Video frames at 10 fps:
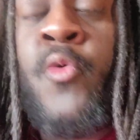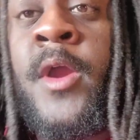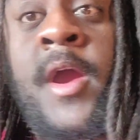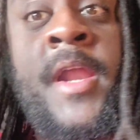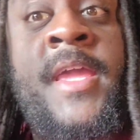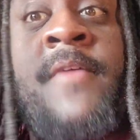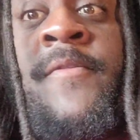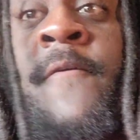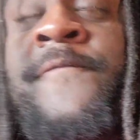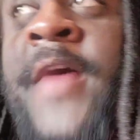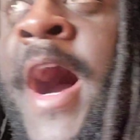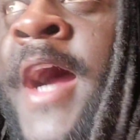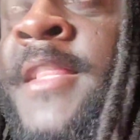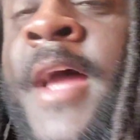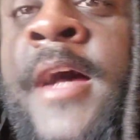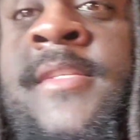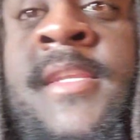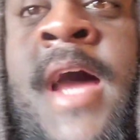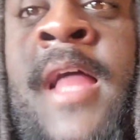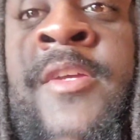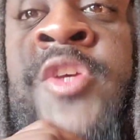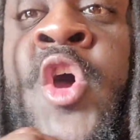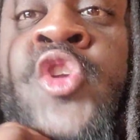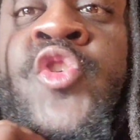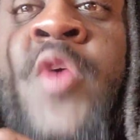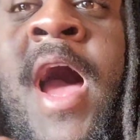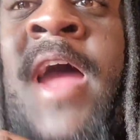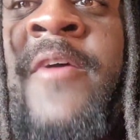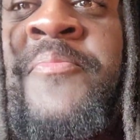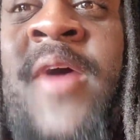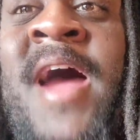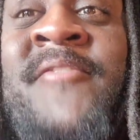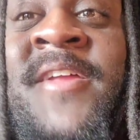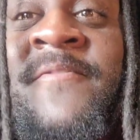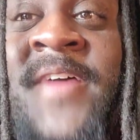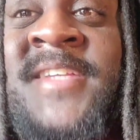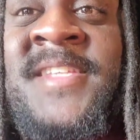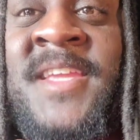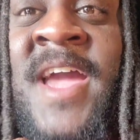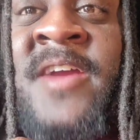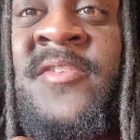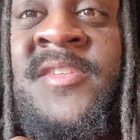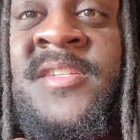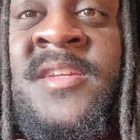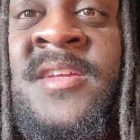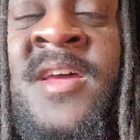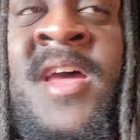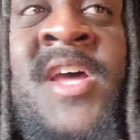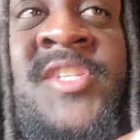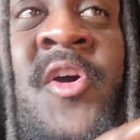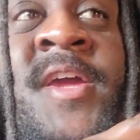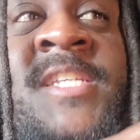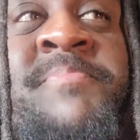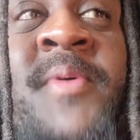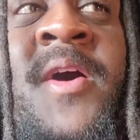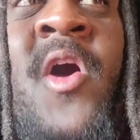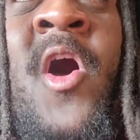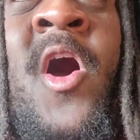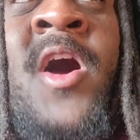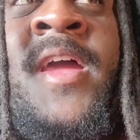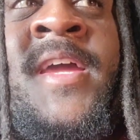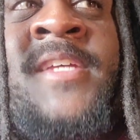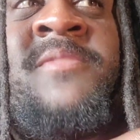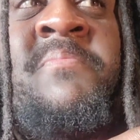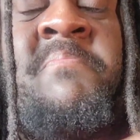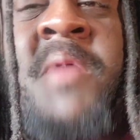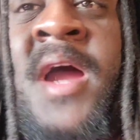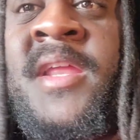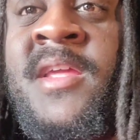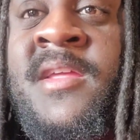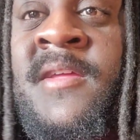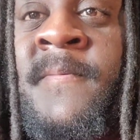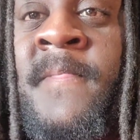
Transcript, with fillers: we're going to give you $5,000 to hire private investigators so he spent all his money